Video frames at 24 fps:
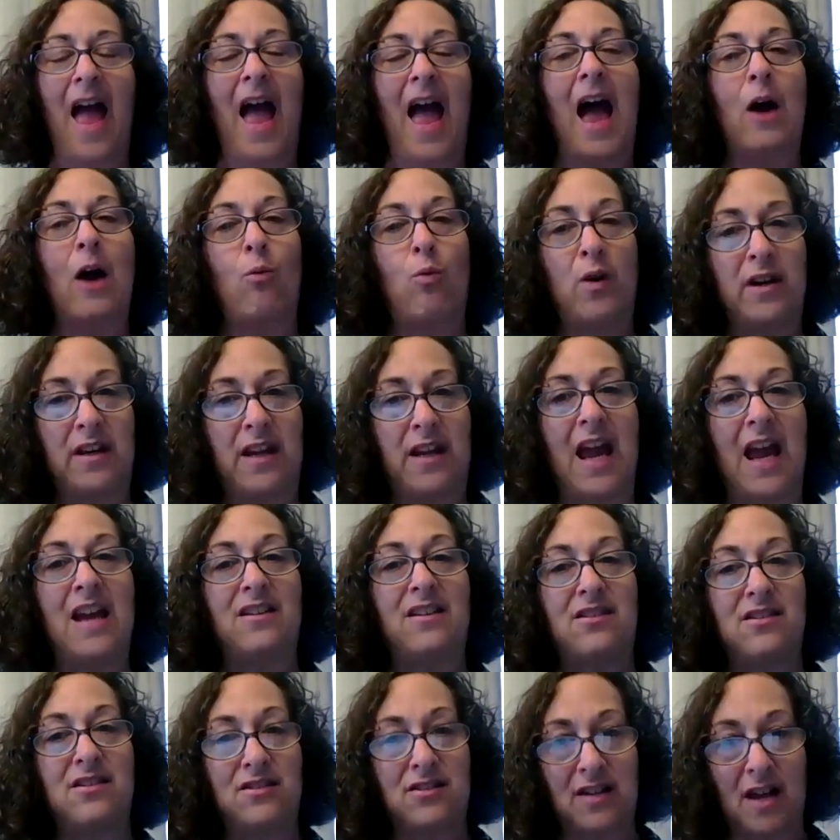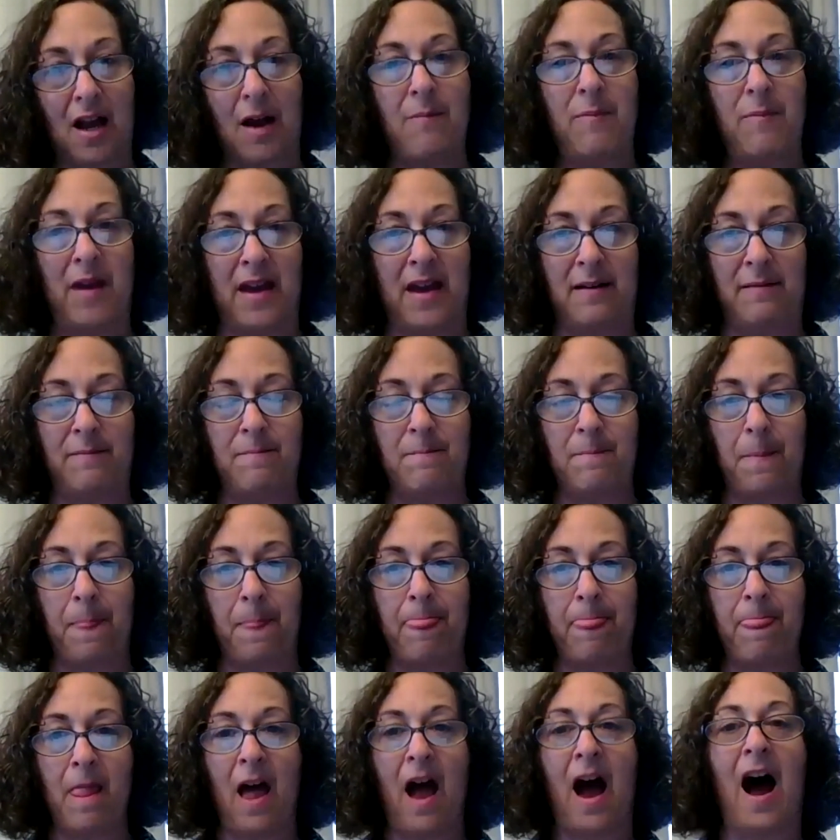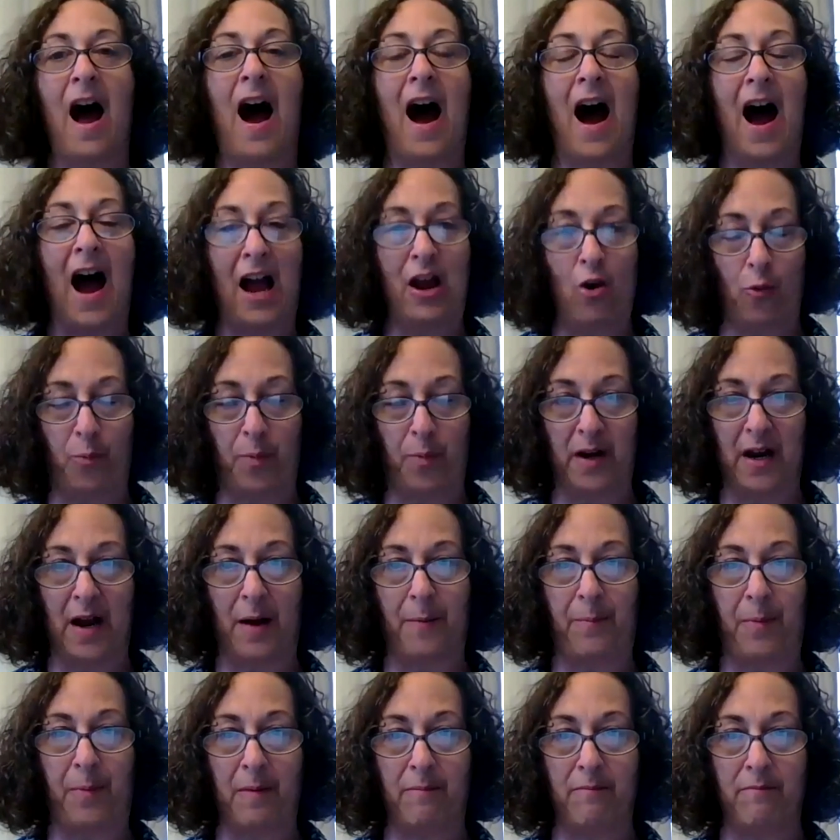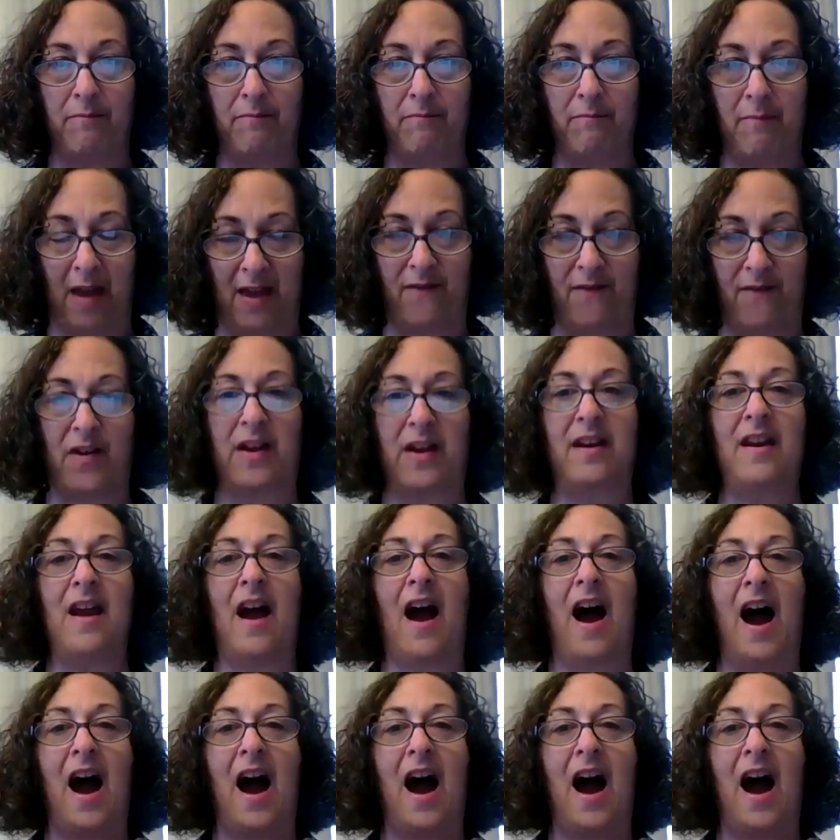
And when cases come in, I open up Maven,